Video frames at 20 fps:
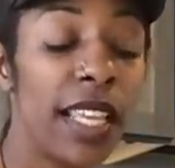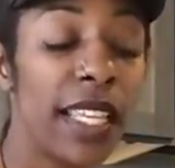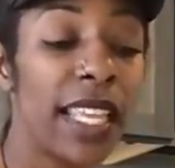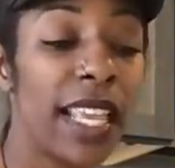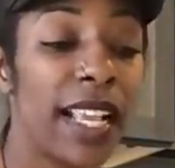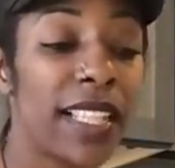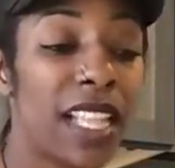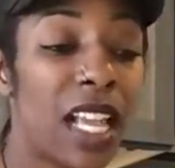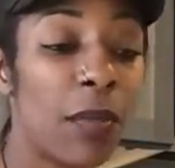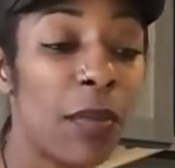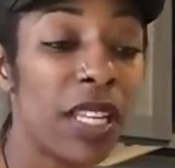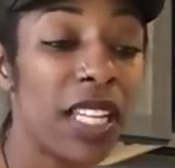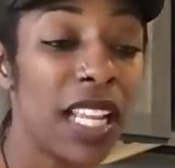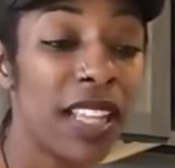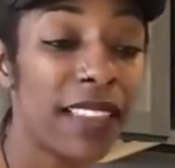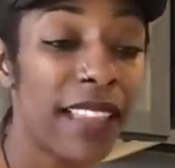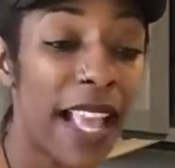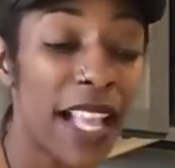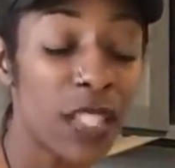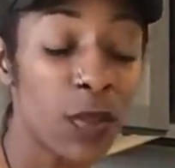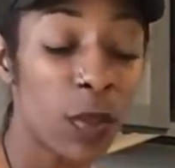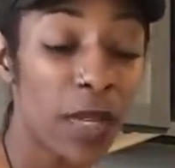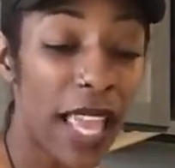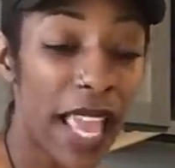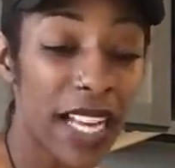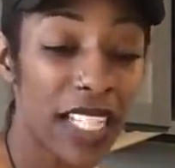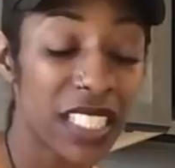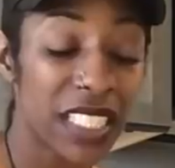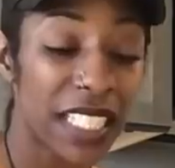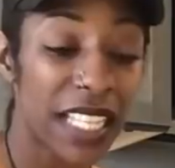Yeah, I'm getting that's what
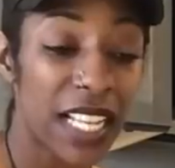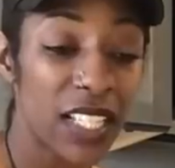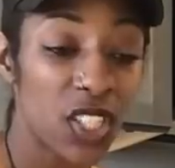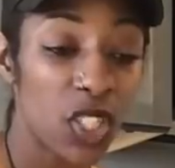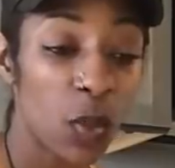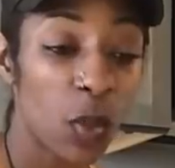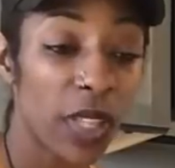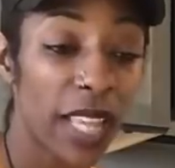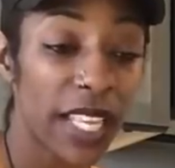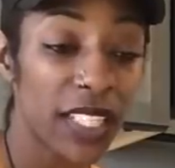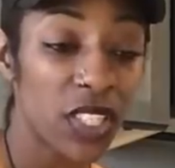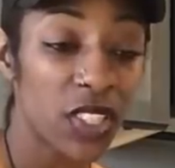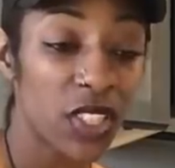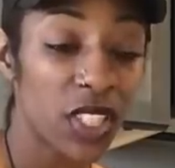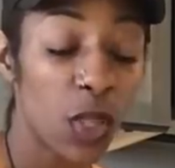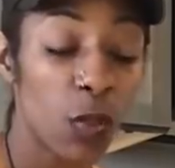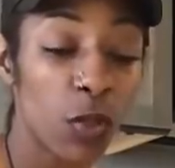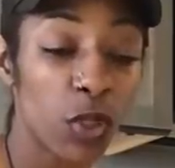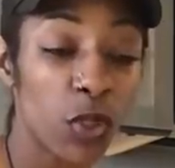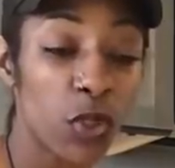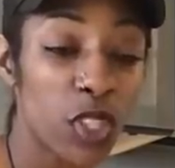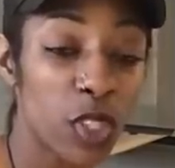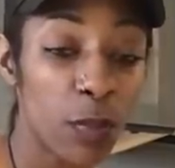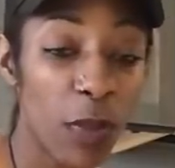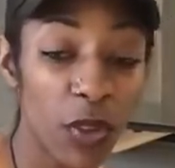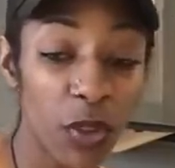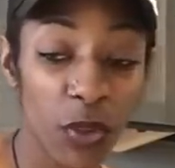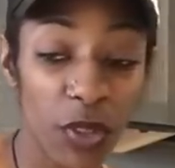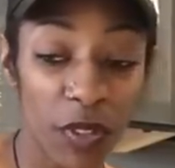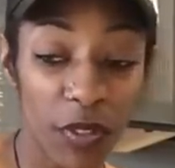actually ends a relationship when you
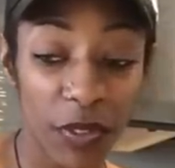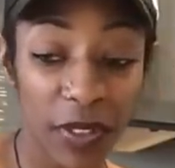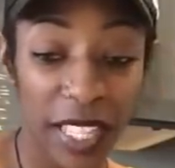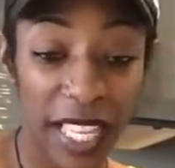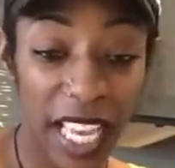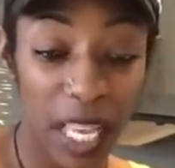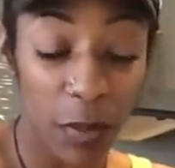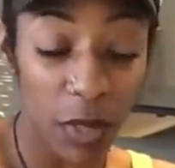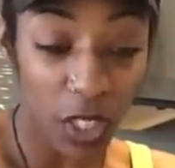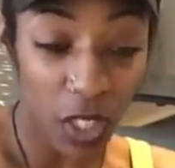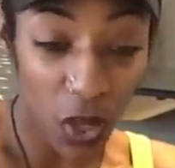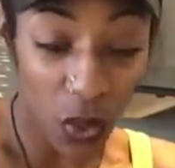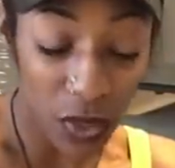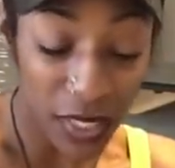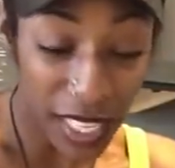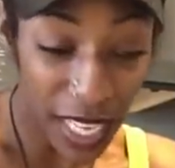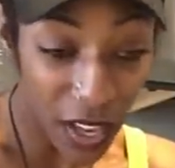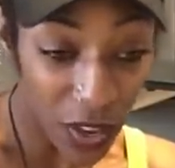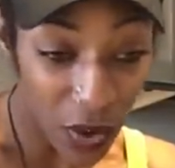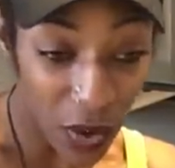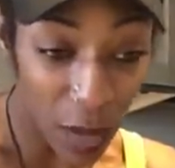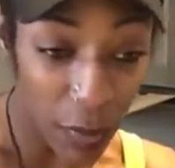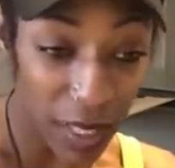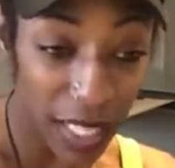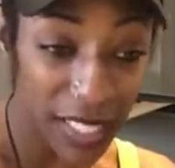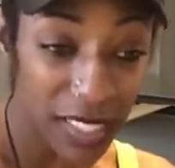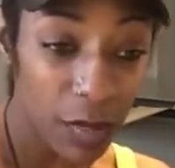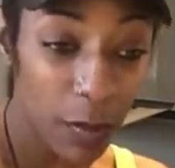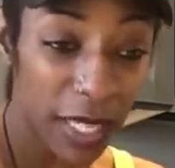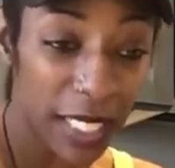smother the flame, it goes out. I'm
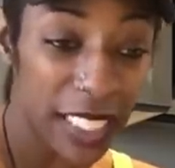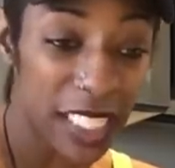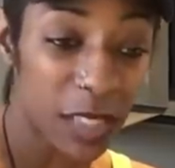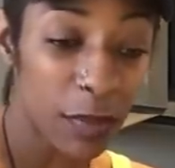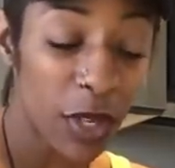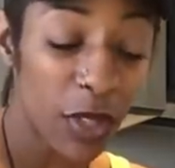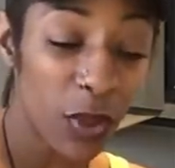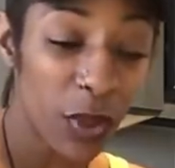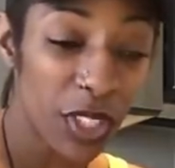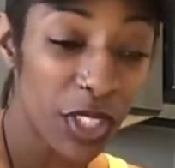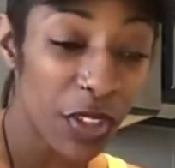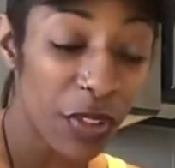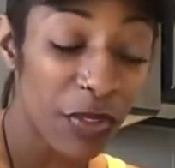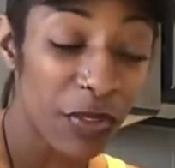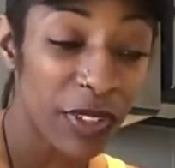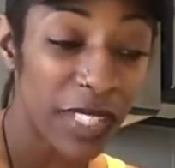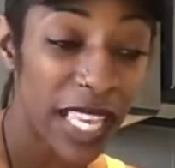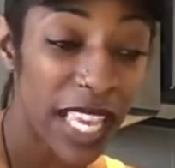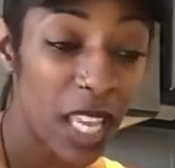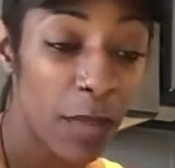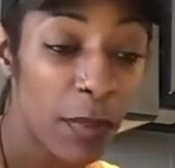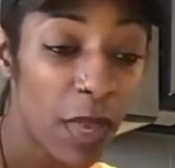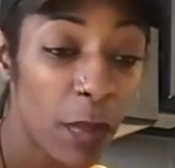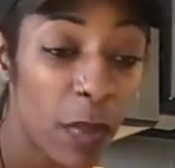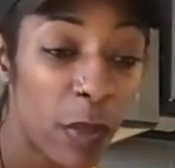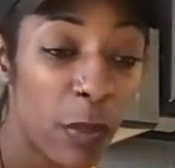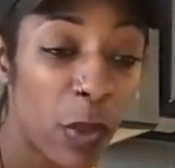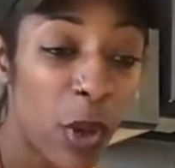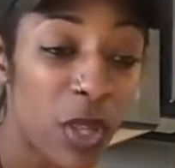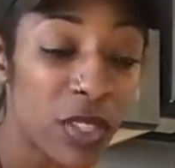getting somebody smothering your flame,
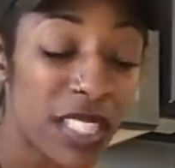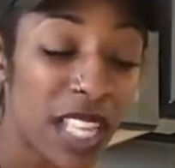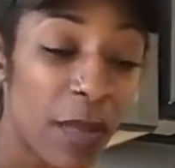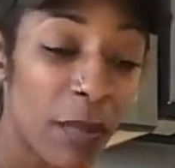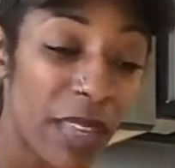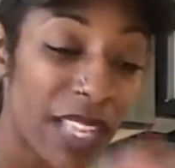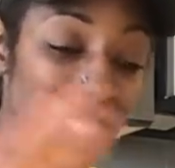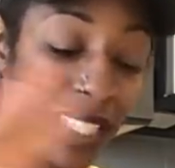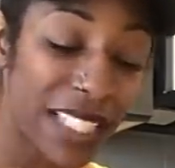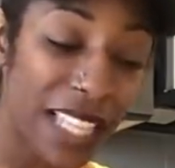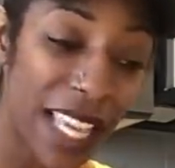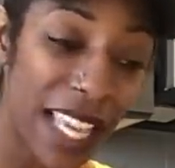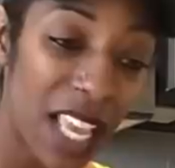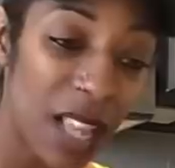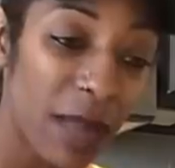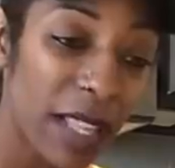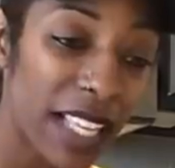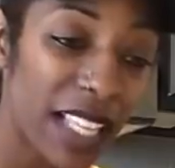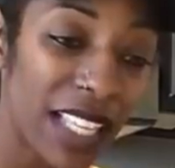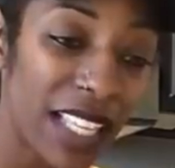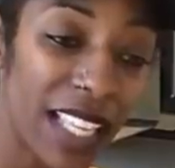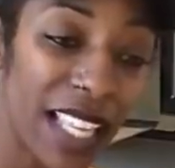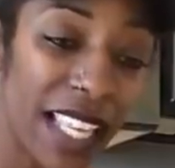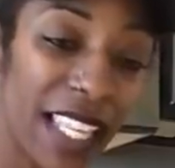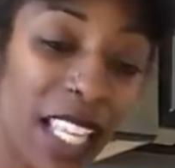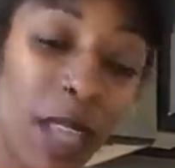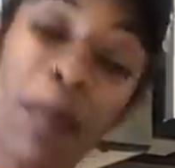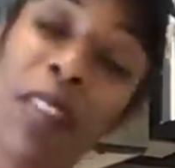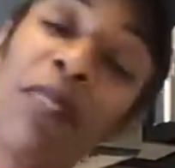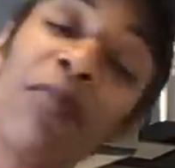baby boss. Like, man, damn, like,
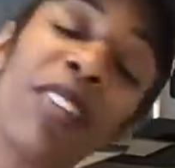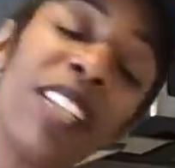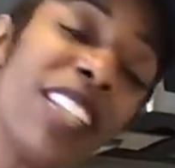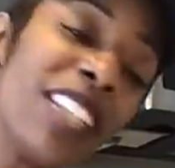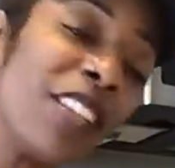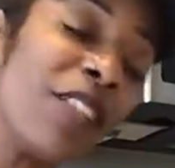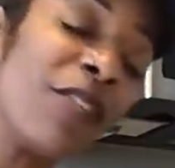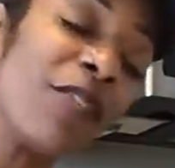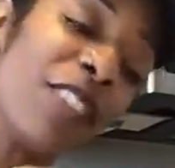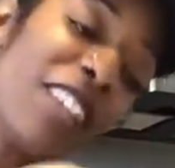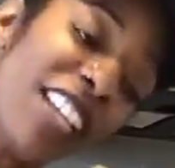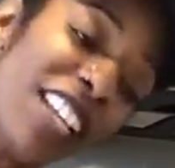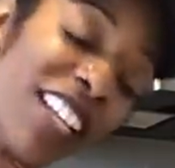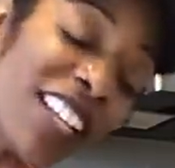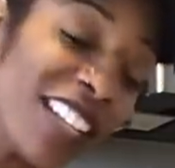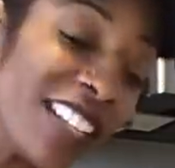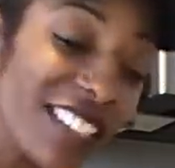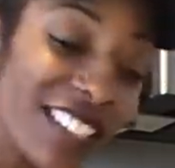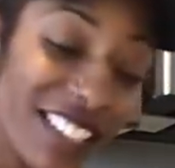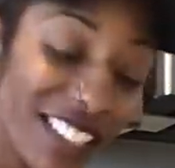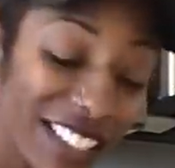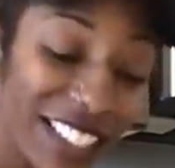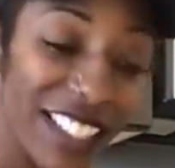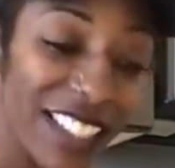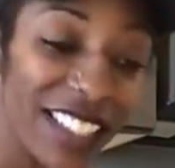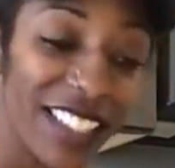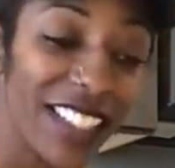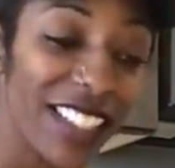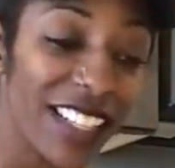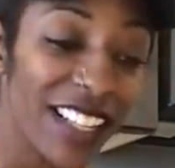give me 50 feet.
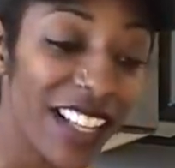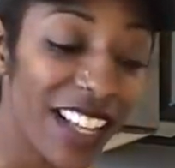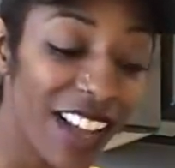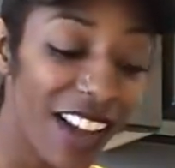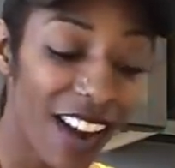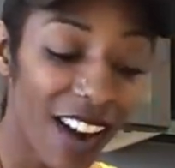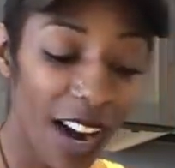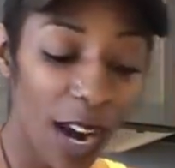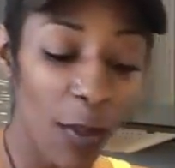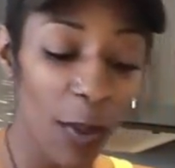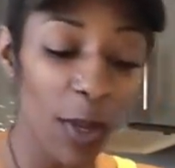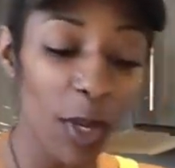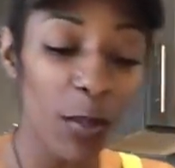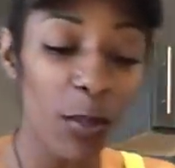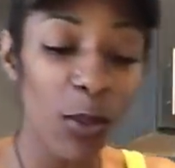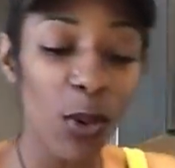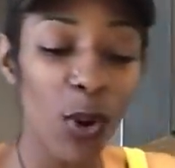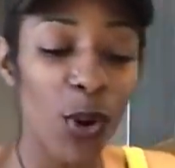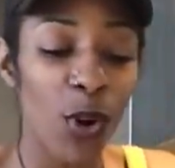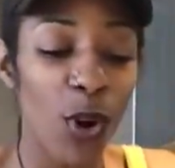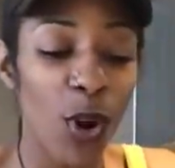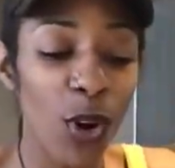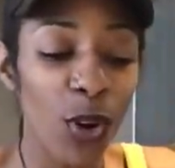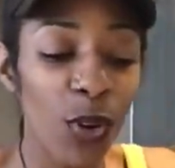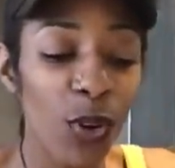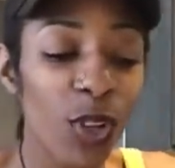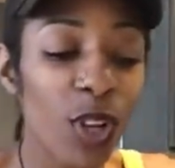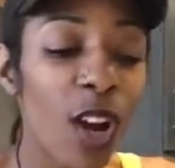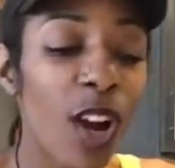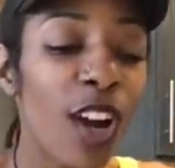Shit. All right, I'm gonna pull an
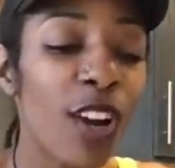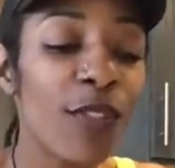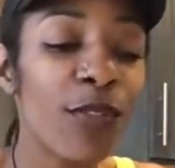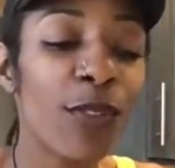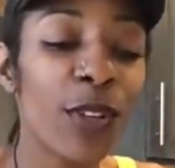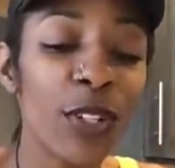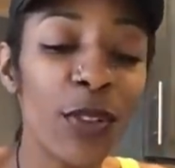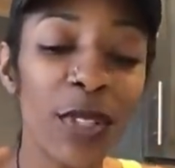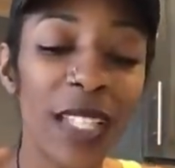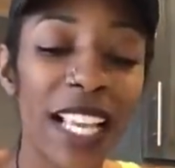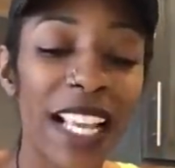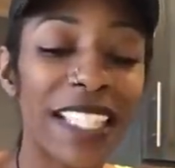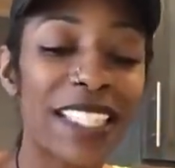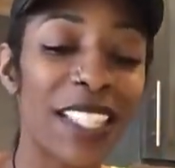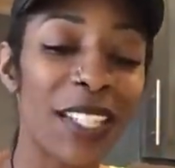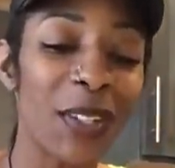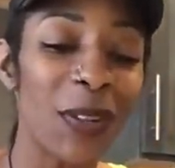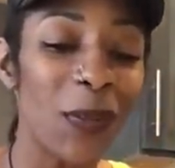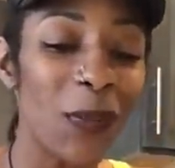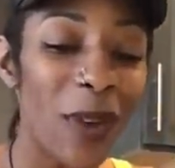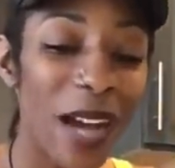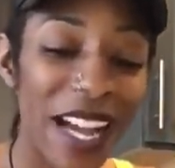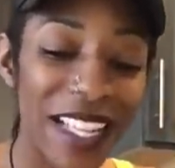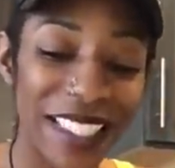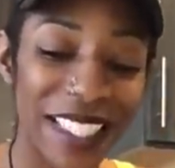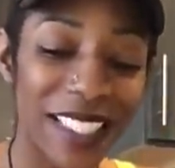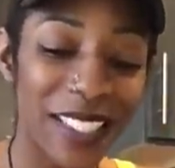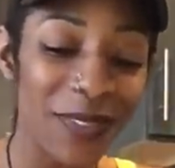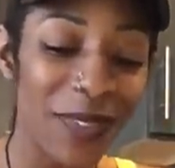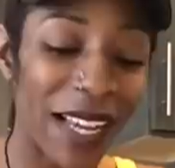oracle card for you. Yeah, ten of
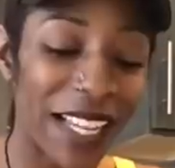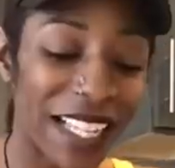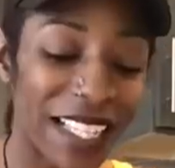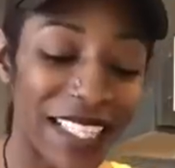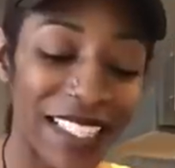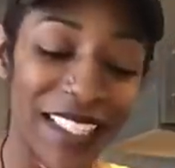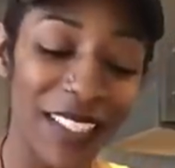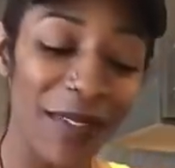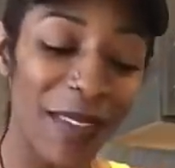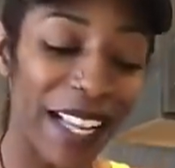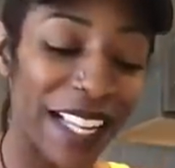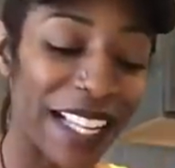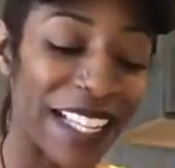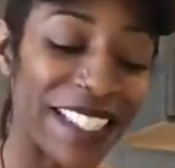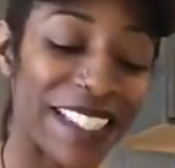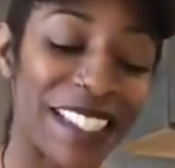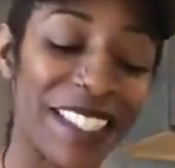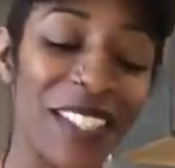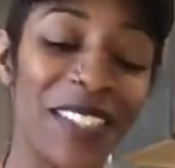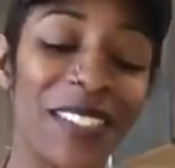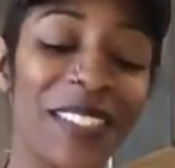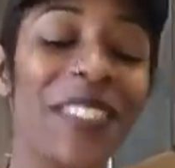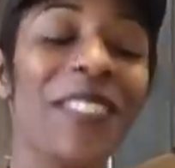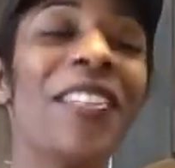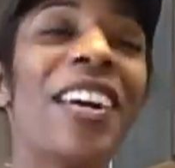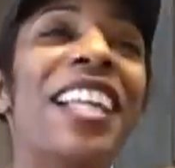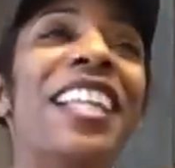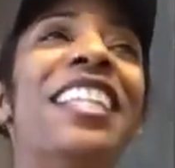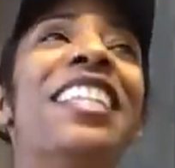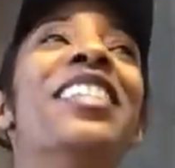wands. Somebody somebody is
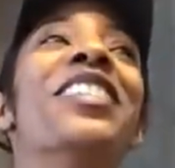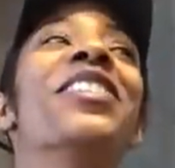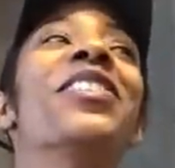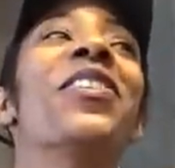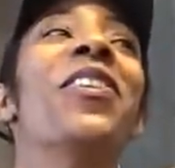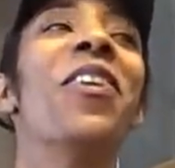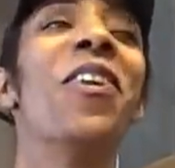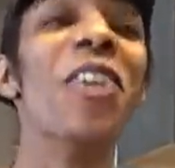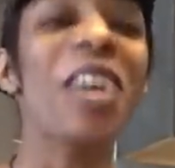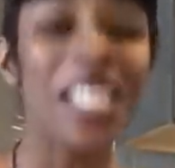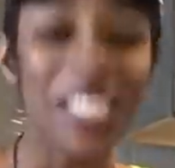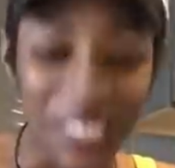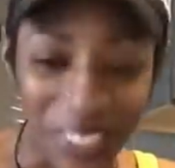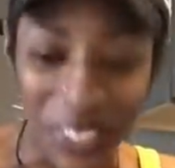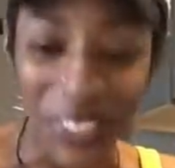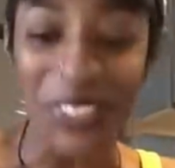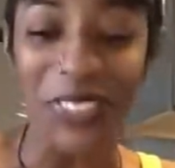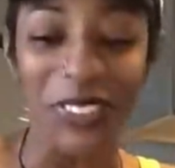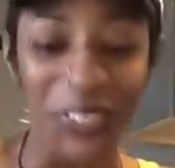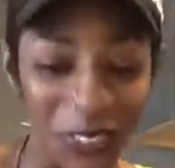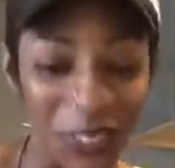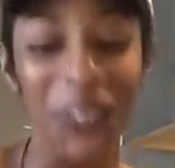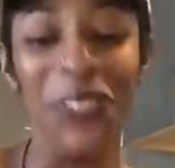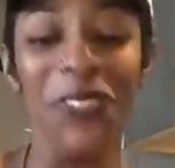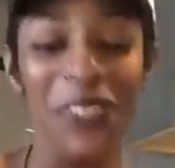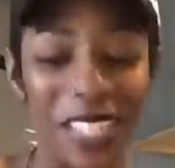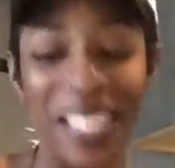somebody is on you.